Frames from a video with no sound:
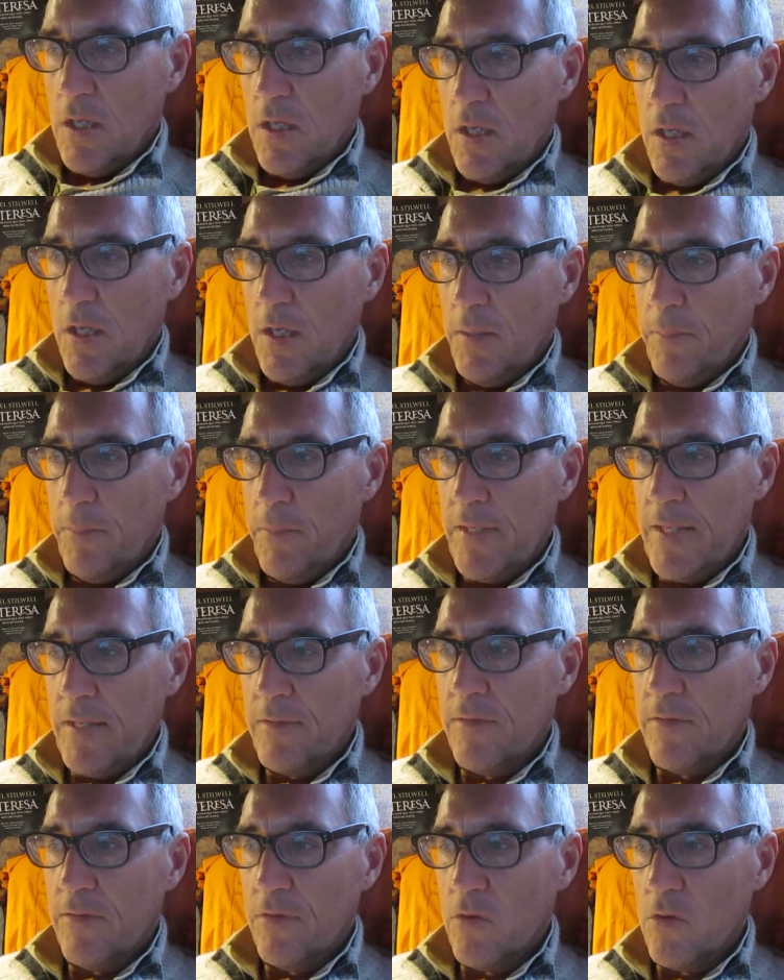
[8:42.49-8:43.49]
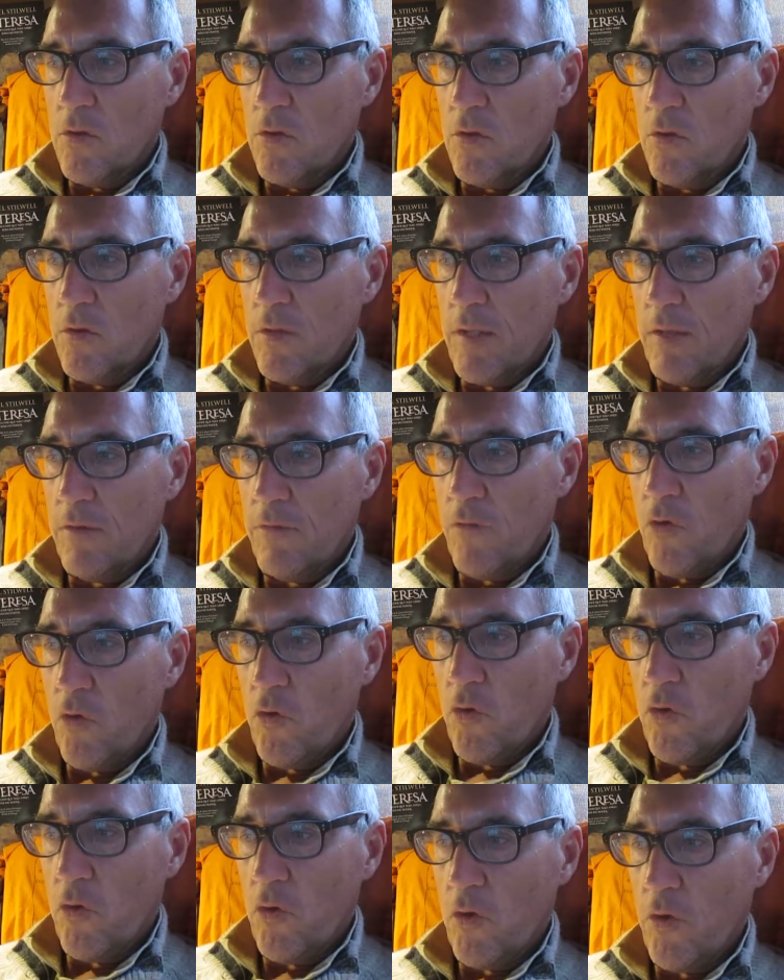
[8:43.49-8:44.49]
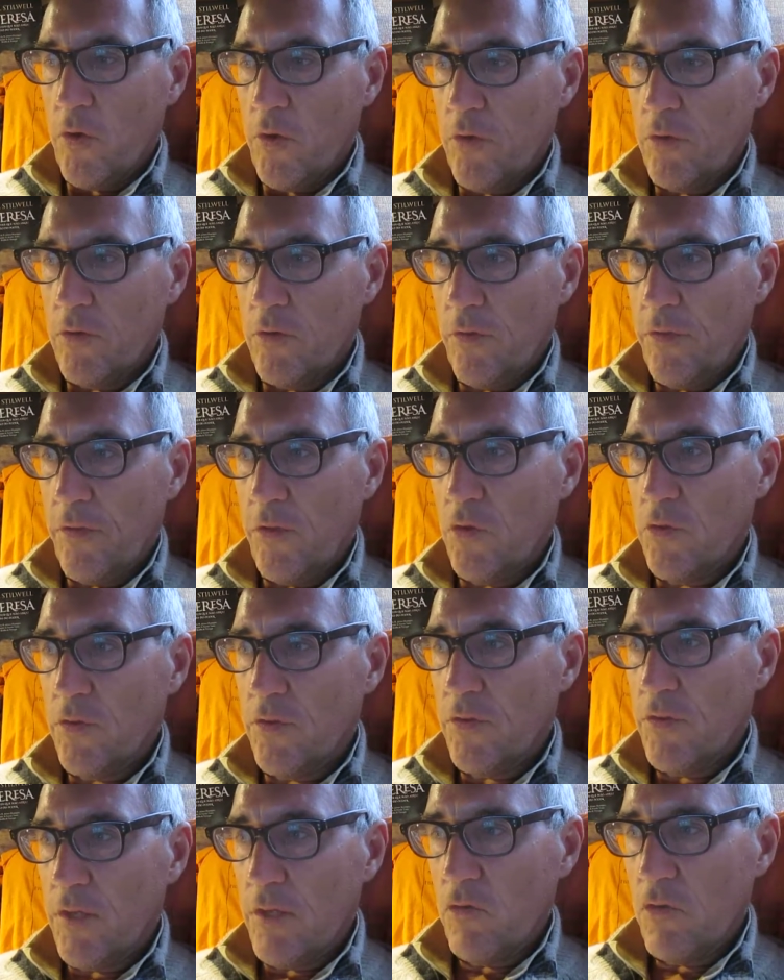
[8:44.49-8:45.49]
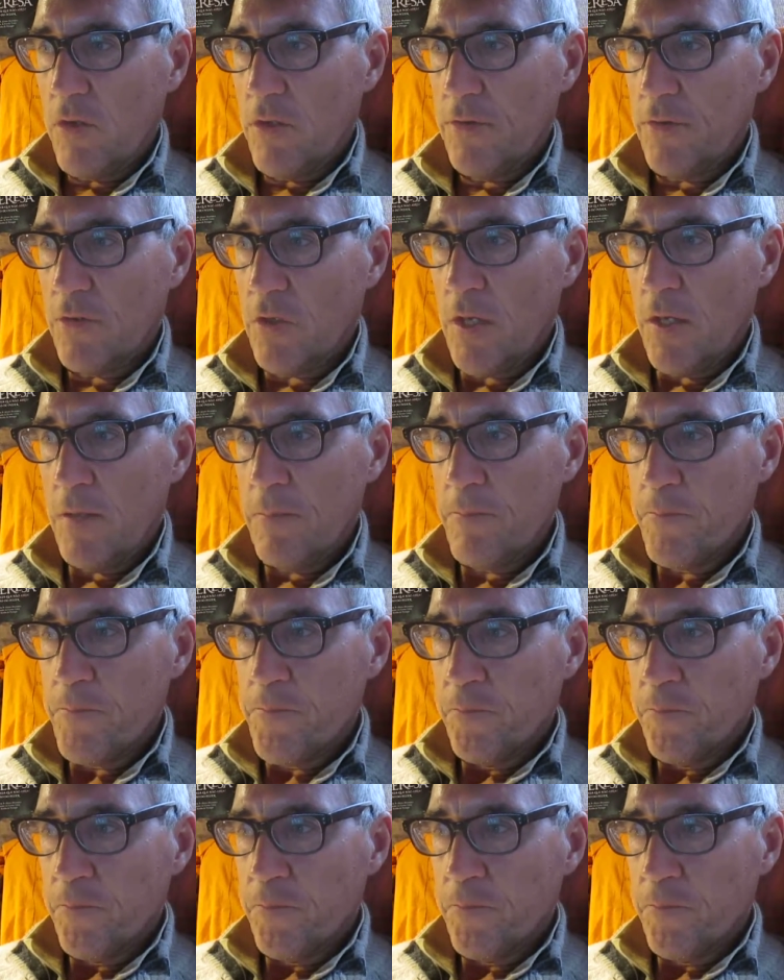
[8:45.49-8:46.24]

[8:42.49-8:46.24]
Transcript: But that's for the third series, okay?